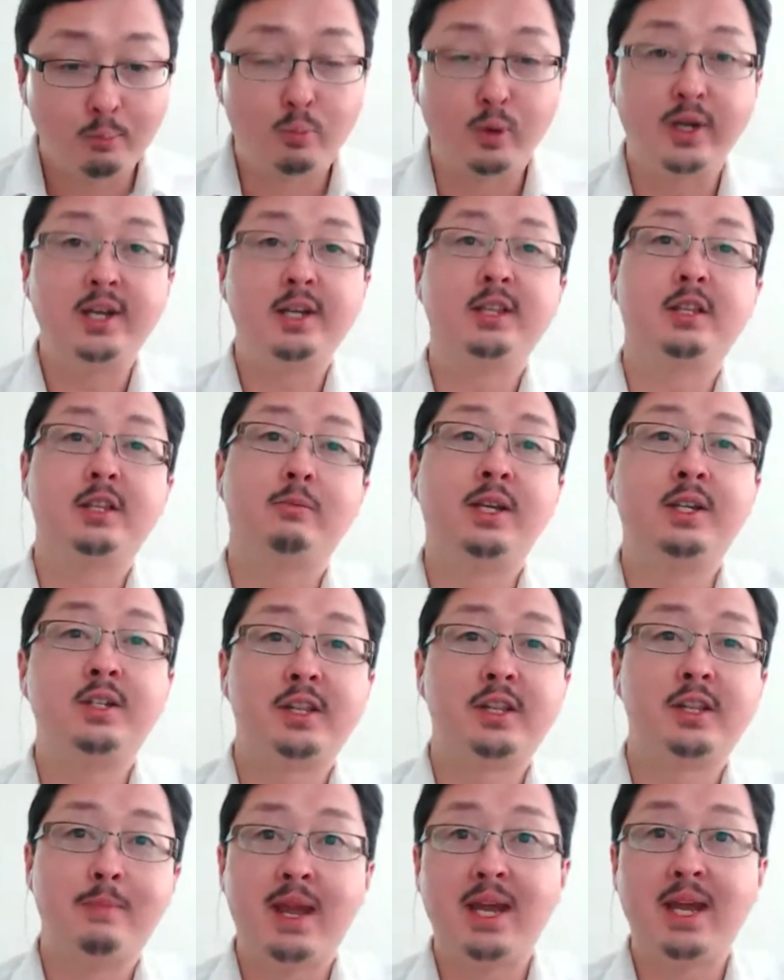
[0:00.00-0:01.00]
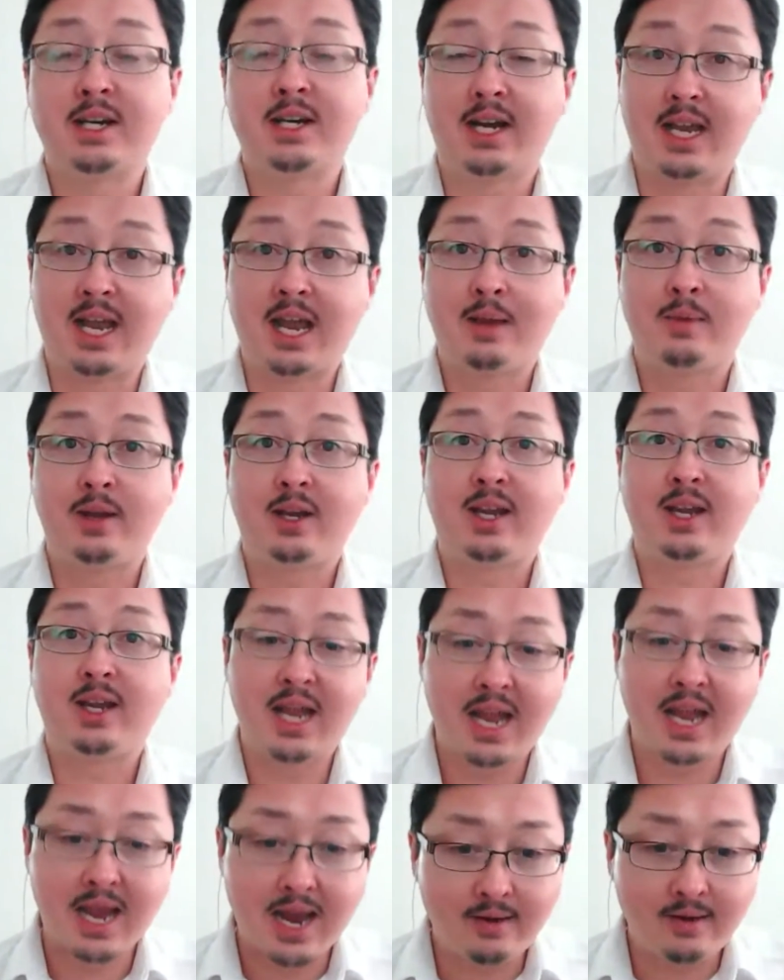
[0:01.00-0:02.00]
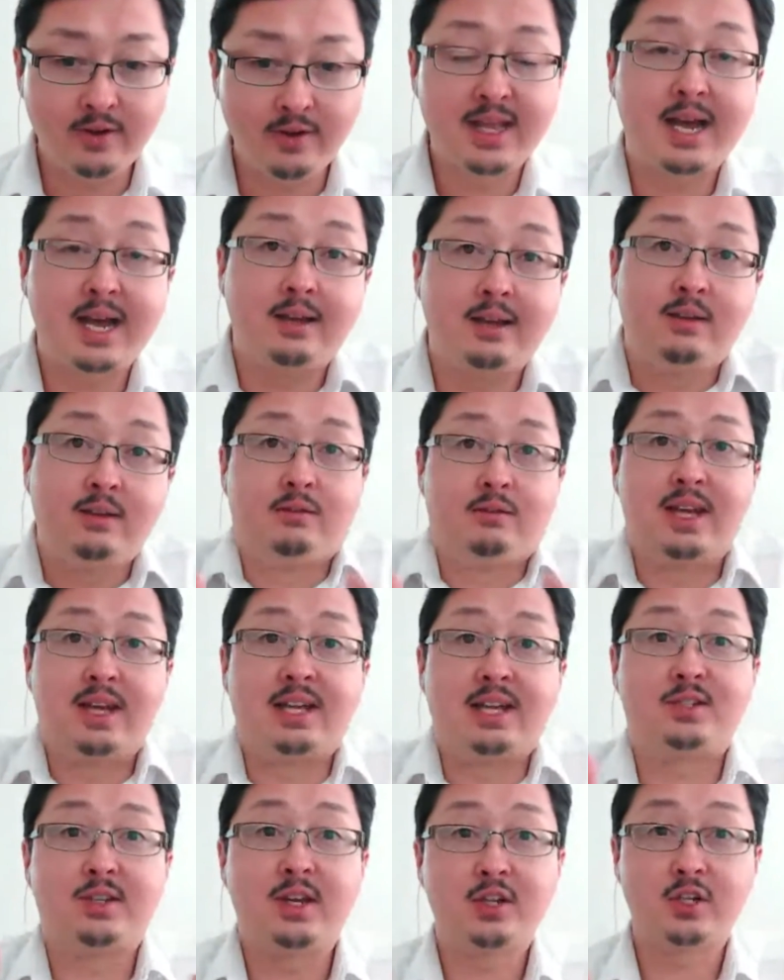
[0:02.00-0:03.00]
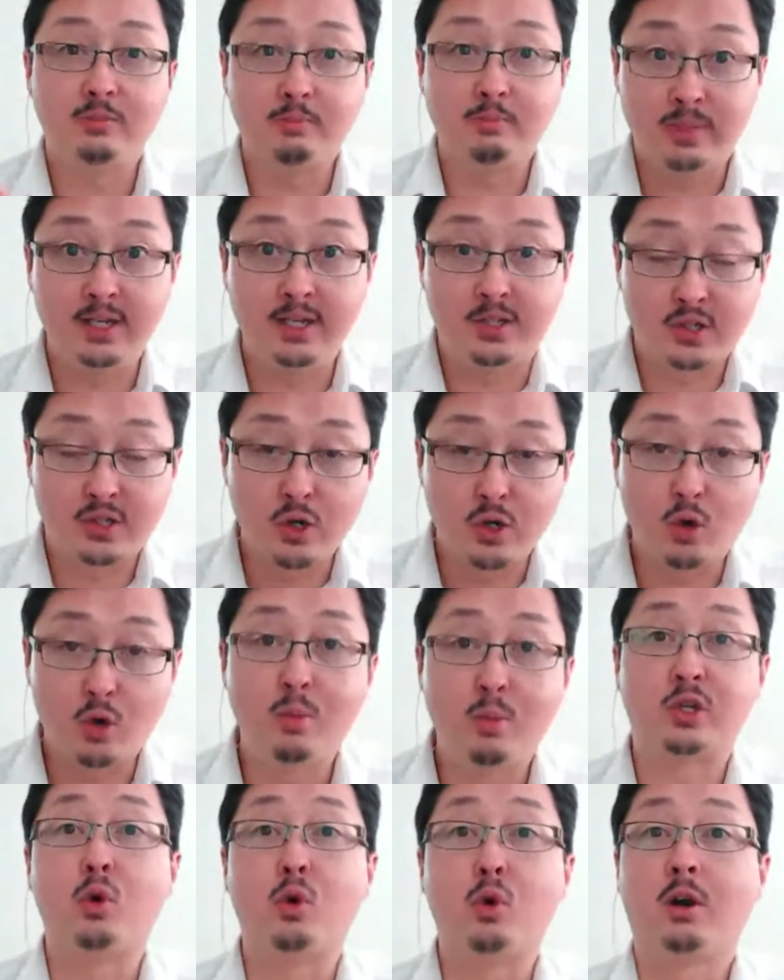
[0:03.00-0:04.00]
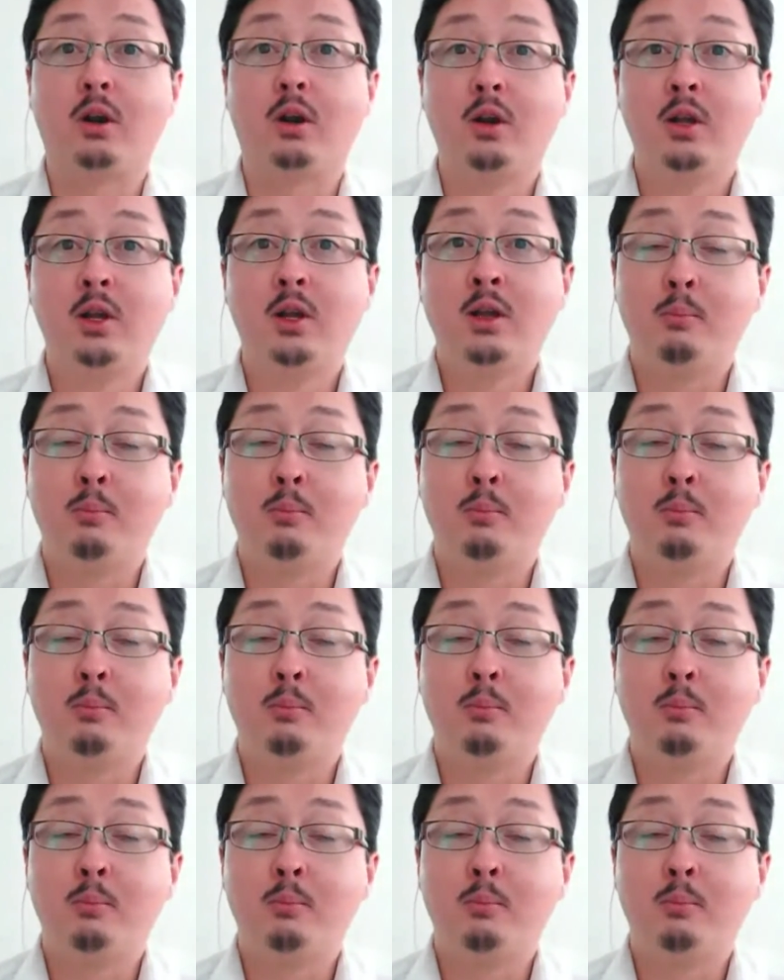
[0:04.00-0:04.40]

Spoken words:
bringing them into the main dynamic and having that session be so much more.